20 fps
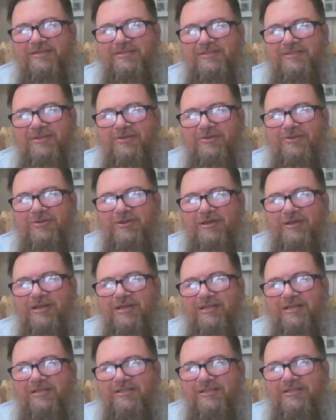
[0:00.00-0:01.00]

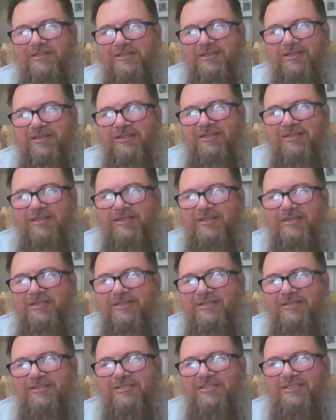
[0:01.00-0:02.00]
So
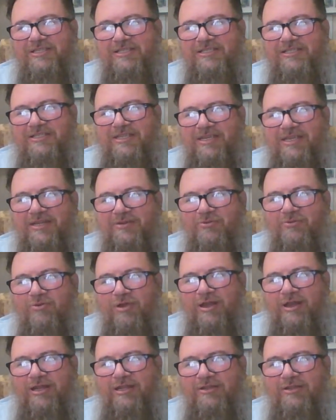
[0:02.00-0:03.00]
she's getting
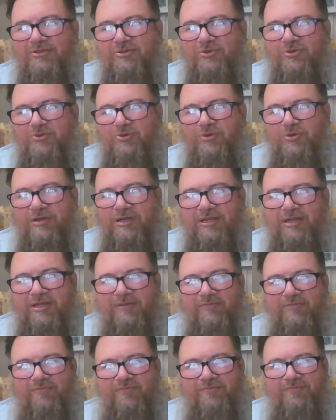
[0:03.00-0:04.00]
ready
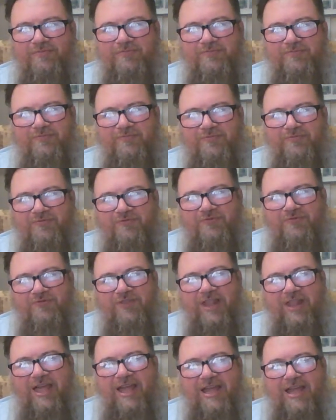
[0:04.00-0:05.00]
to
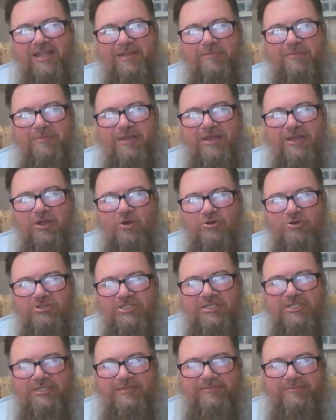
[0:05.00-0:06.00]
fly the big
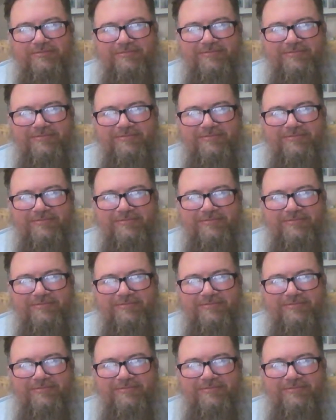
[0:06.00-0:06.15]
ocean.